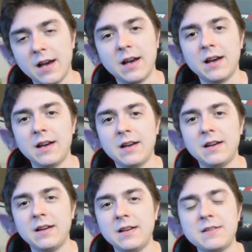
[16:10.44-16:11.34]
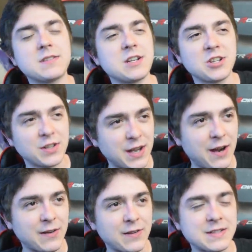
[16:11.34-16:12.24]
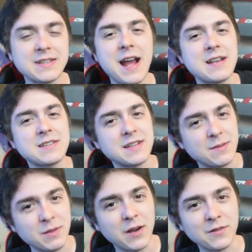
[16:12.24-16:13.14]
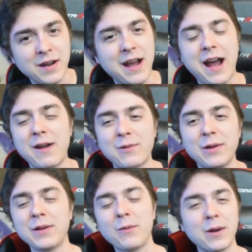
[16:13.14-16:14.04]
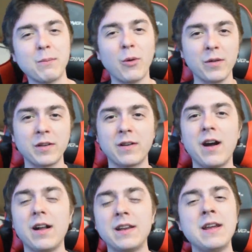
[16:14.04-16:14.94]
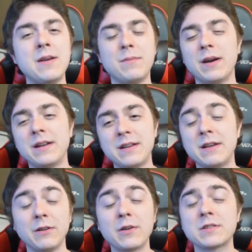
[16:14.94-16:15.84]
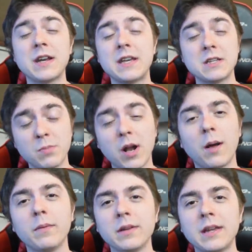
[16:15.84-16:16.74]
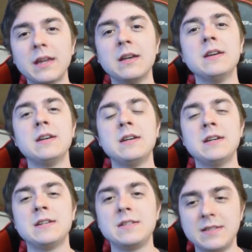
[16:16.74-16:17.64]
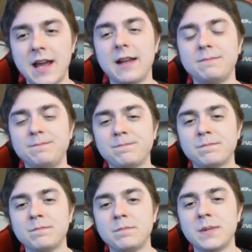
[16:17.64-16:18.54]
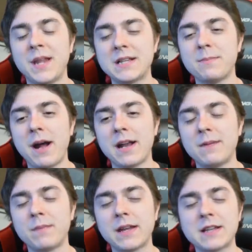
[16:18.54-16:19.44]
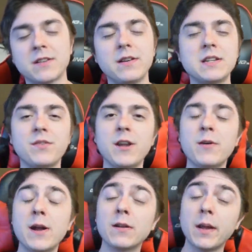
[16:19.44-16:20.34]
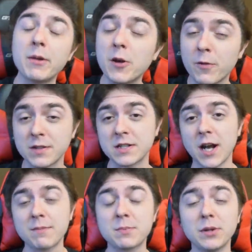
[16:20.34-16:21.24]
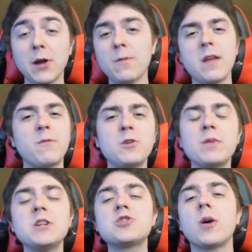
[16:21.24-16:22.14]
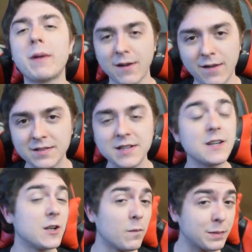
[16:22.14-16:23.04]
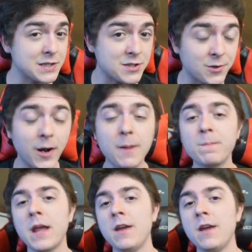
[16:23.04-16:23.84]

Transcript: he was such a good character. It's sad to see him go. I, I really wanted more Giran, but it looks like he's probably dead. But that's about it. I guess I'll end this video here. Let me know your thoughts in the comments below. If you enjoy my content, you know, please subscribe.